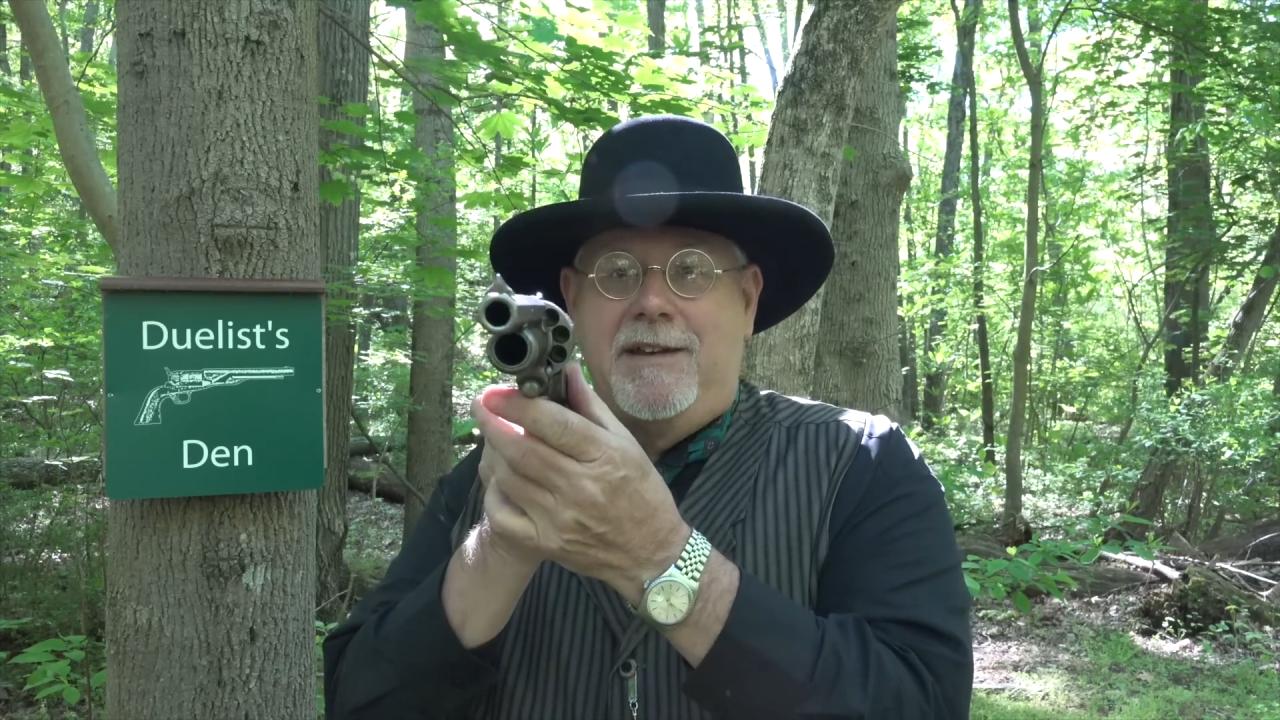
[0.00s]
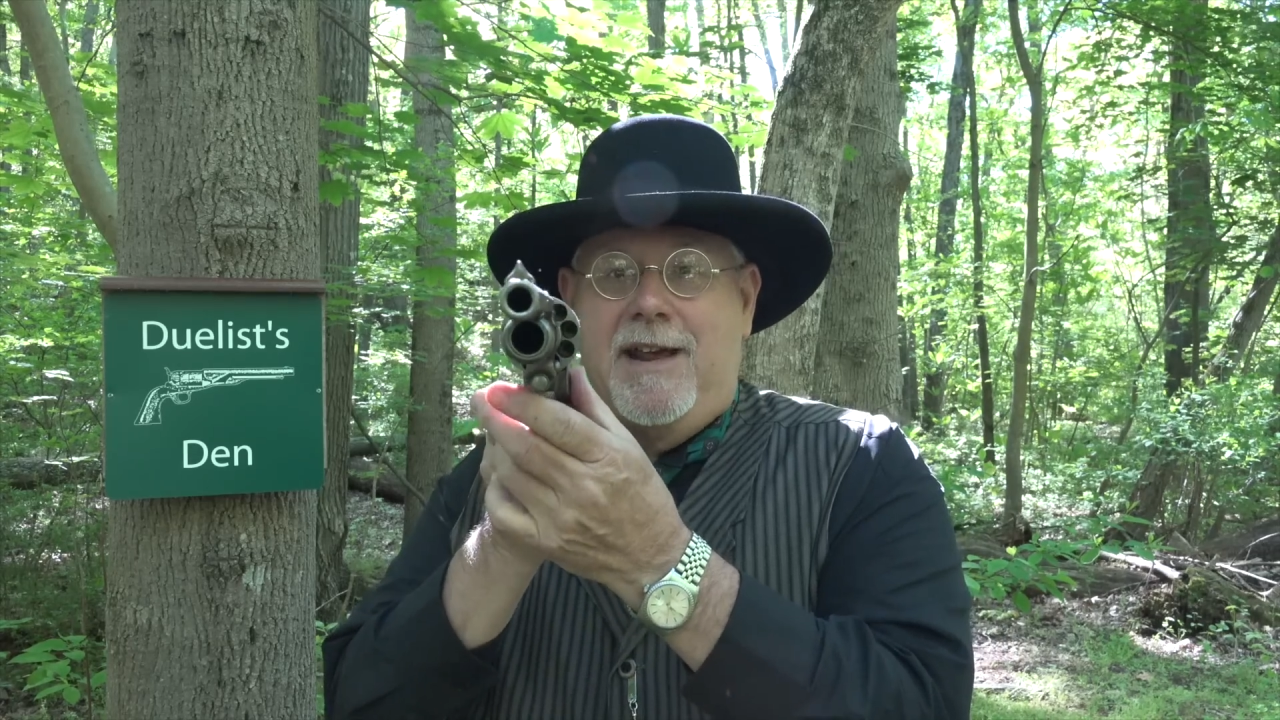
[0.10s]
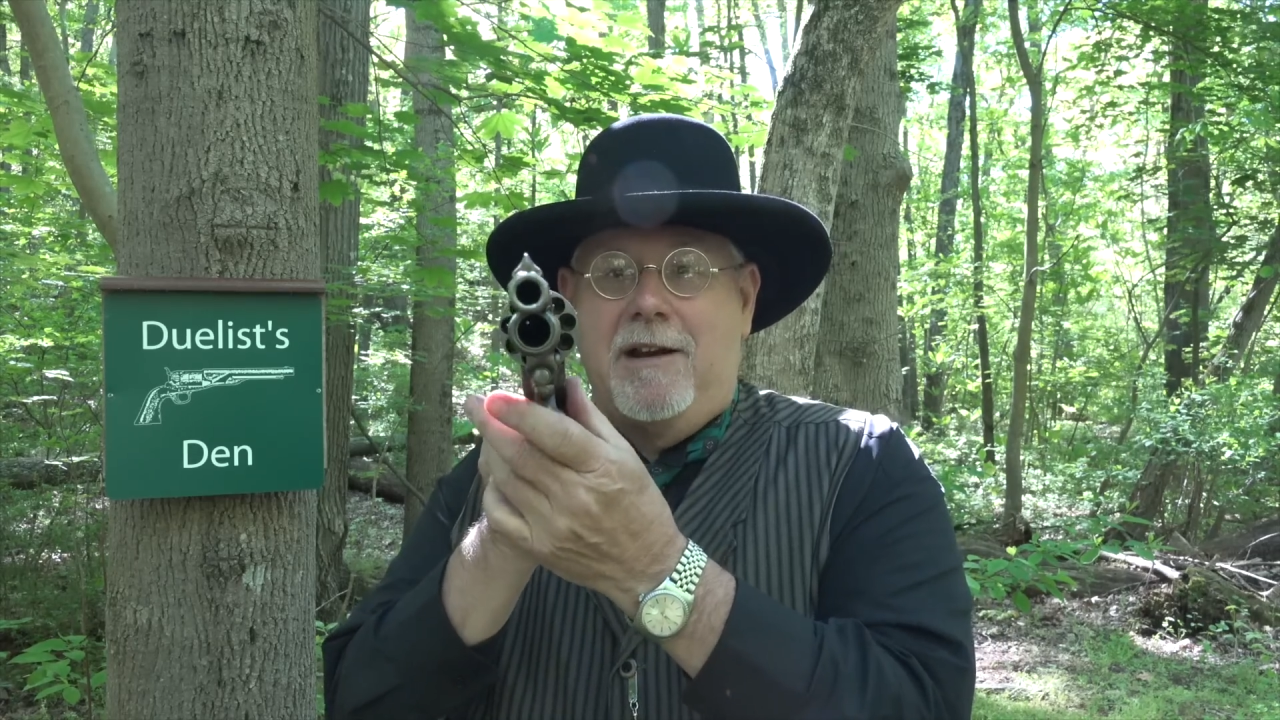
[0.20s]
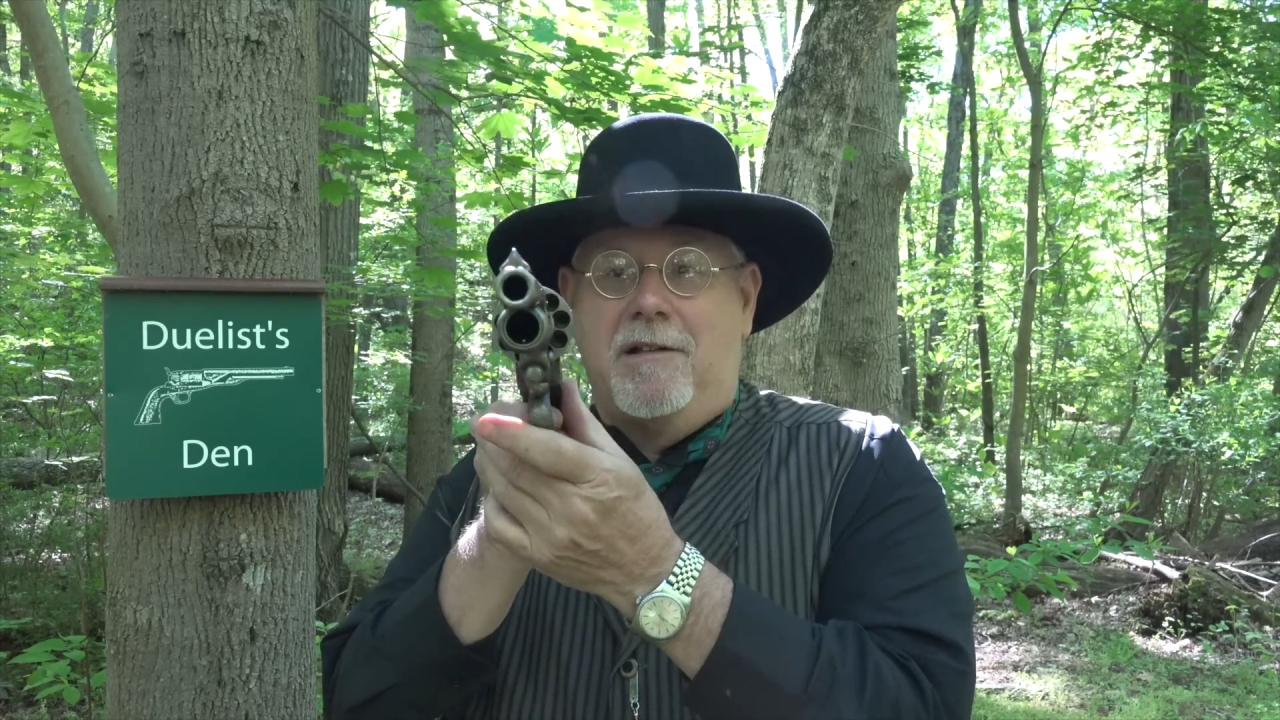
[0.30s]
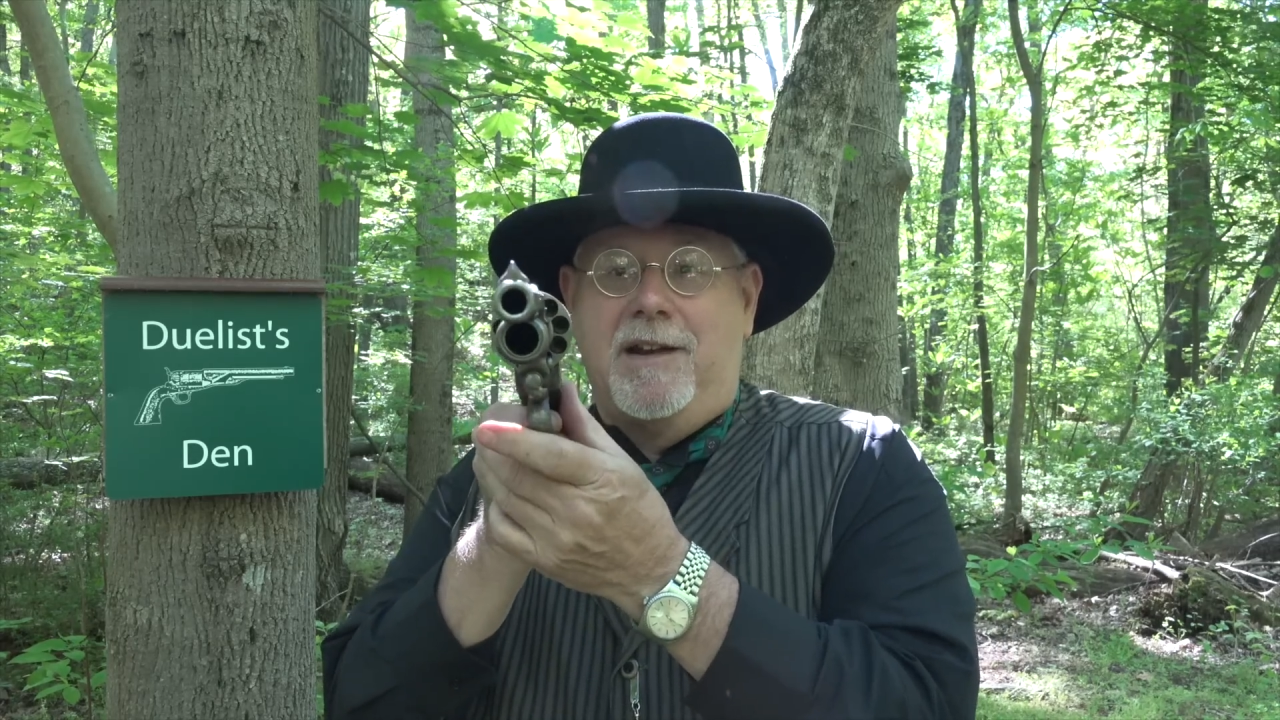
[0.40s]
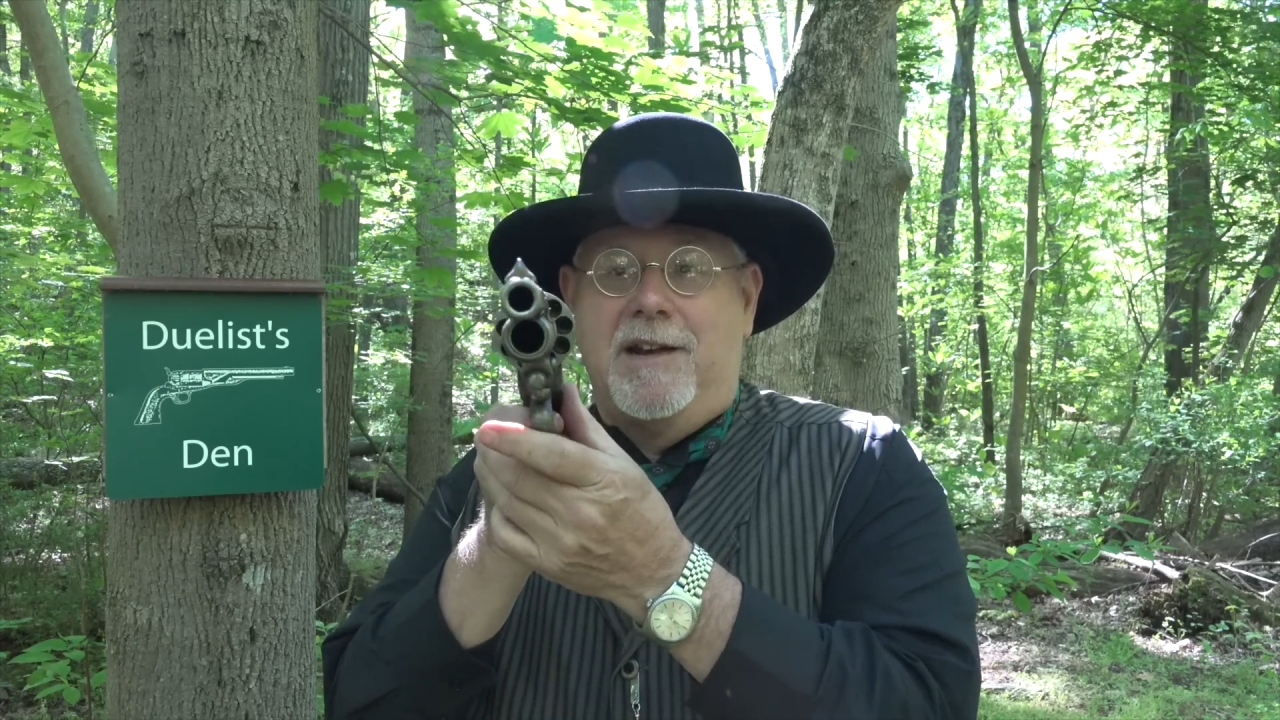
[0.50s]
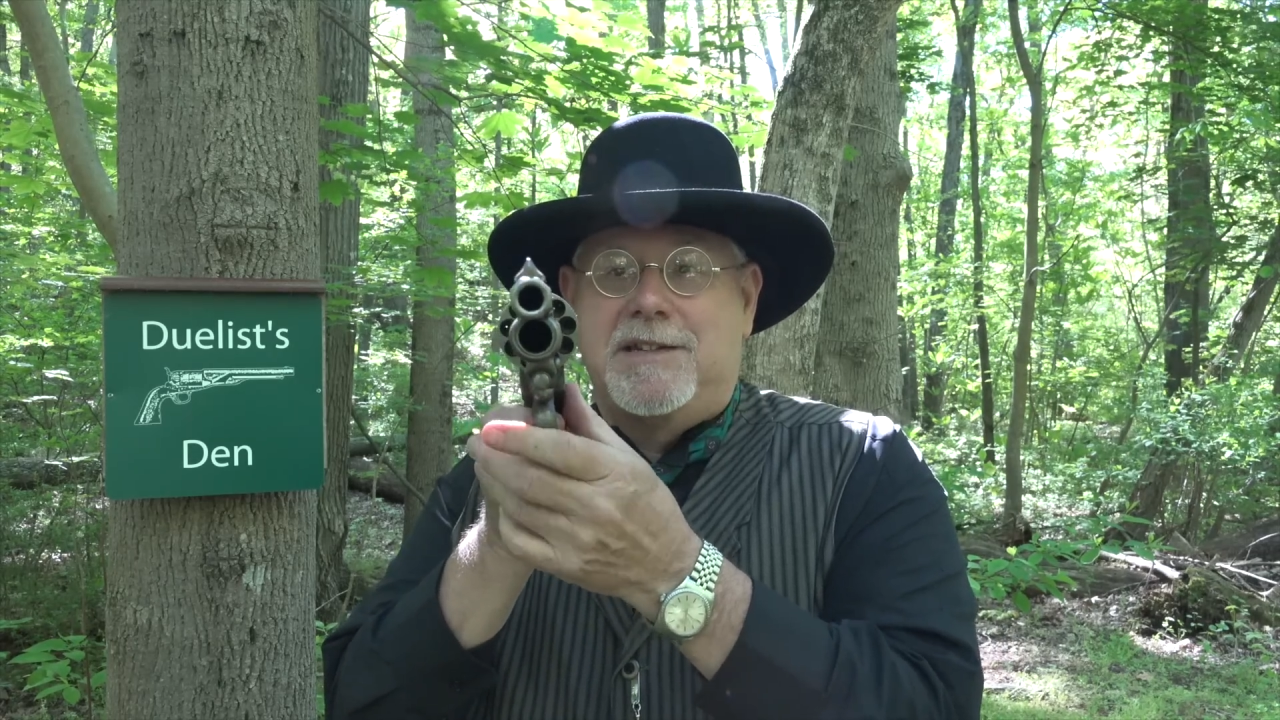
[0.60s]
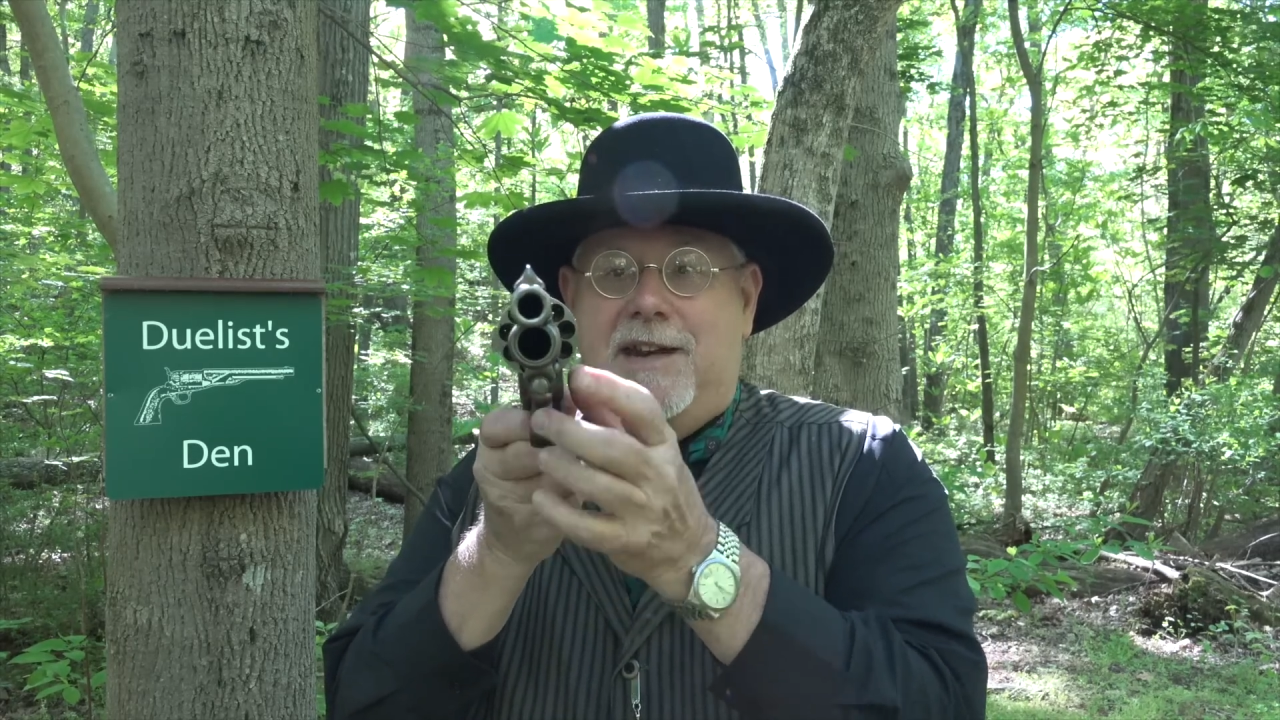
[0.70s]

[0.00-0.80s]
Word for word: not only does